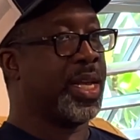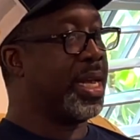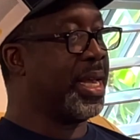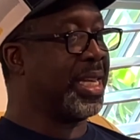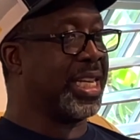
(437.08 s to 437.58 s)

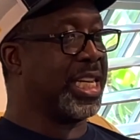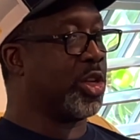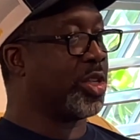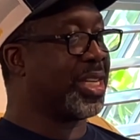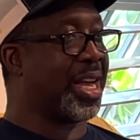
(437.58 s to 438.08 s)
It's
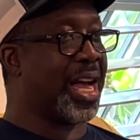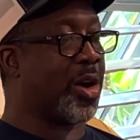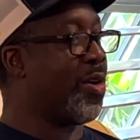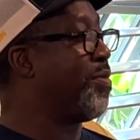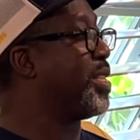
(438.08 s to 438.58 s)
just a
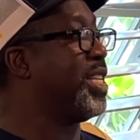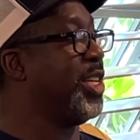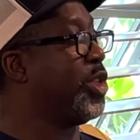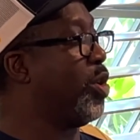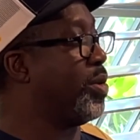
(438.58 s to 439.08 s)

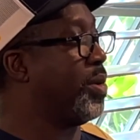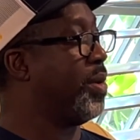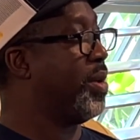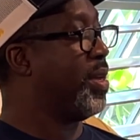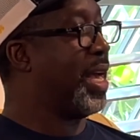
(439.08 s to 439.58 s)
conversation,
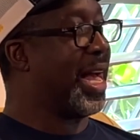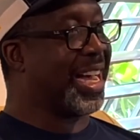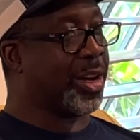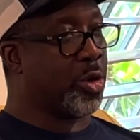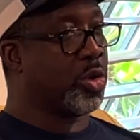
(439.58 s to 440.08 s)
a
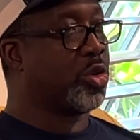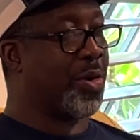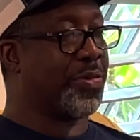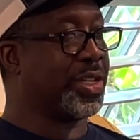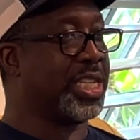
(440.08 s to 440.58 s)
good
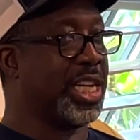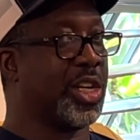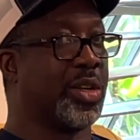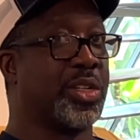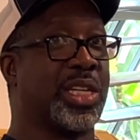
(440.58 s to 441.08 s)

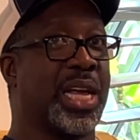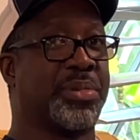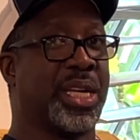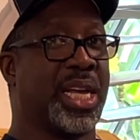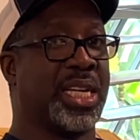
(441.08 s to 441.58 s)
conversation, you know what I'm
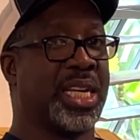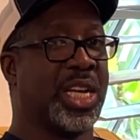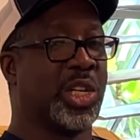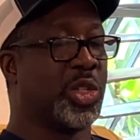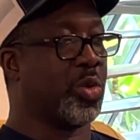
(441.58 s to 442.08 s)
saying?
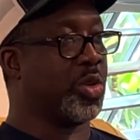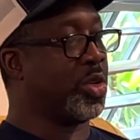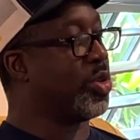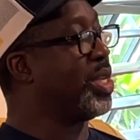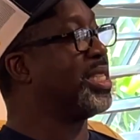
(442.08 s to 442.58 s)
So, you
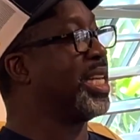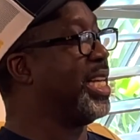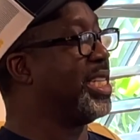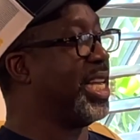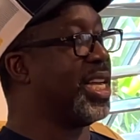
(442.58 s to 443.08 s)
know, that's the
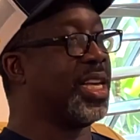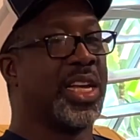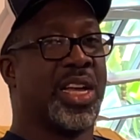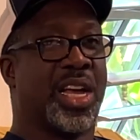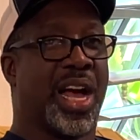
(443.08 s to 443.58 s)
key thing
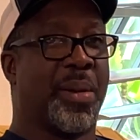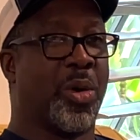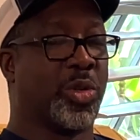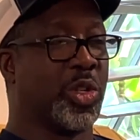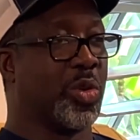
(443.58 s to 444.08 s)

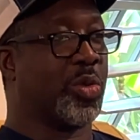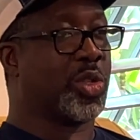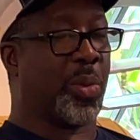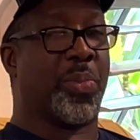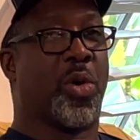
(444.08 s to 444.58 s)
about, you know,
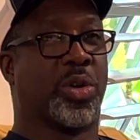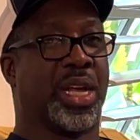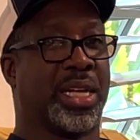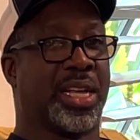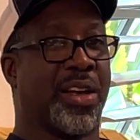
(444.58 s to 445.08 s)
support
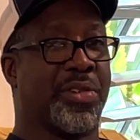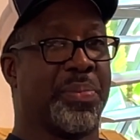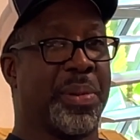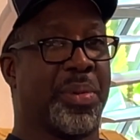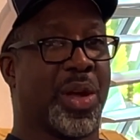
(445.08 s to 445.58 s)
and having
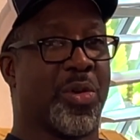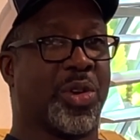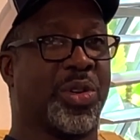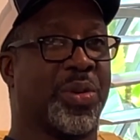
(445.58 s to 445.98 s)
people around.